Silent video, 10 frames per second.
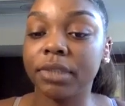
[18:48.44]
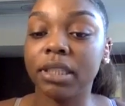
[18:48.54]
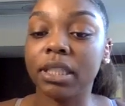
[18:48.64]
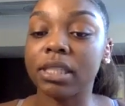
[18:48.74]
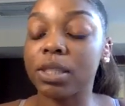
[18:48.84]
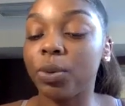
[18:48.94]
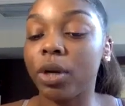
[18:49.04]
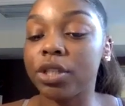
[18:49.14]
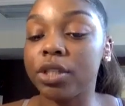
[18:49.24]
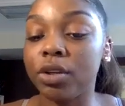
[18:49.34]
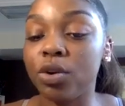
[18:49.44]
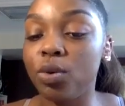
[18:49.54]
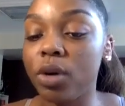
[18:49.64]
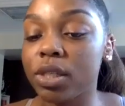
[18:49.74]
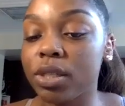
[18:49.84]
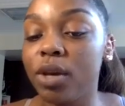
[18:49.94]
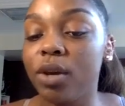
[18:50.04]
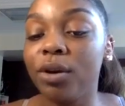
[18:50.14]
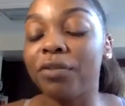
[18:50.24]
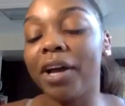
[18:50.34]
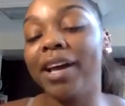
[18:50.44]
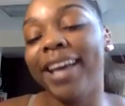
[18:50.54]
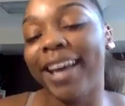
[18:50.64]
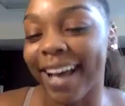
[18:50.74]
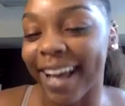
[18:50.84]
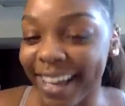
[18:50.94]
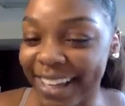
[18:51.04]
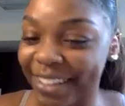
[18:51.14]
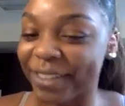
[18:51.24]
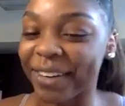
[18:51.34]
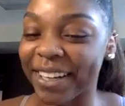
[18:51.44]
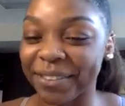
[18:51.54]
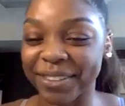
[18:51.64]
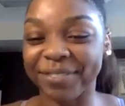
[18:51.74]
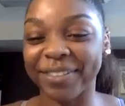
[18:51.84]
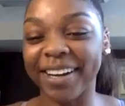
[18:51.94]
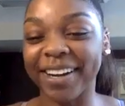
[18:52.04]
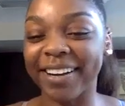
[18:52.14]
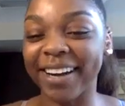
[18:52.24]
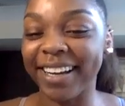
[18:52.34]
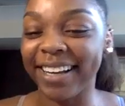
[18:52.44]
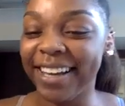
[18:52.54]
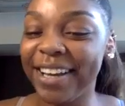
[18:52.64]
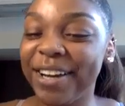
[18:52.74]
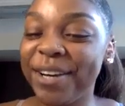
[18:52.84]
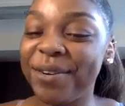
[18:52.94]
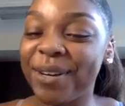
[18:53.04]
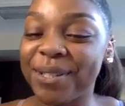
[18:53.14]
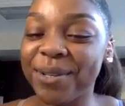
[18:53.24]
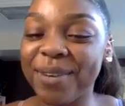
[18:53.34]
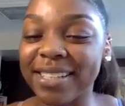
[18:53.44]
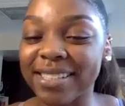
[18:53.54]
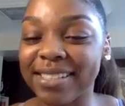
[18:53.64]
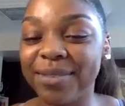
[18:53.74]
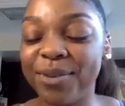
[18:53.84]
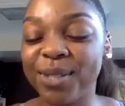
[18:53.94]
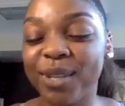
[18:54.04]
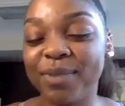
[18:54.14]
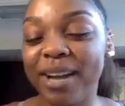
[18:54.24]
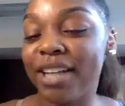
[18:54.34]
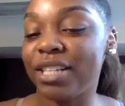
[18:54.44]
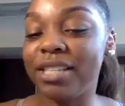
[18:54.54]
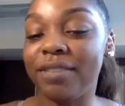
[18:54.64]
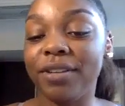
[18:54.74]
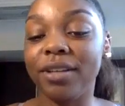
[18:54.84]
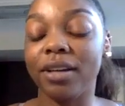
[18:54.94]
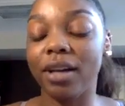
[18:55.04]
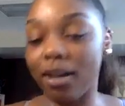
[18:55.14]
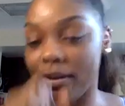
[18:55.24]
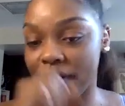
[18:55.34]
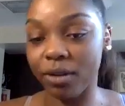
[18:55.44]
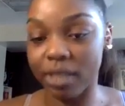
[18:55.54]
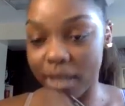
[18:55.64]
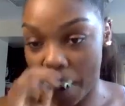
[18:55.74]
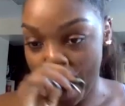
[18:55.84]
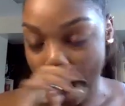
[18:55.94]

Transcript: Alexis watched it. Who else? Caught with the fire. All right. Who else? Who else? Who else watched my IGTV uh, video today?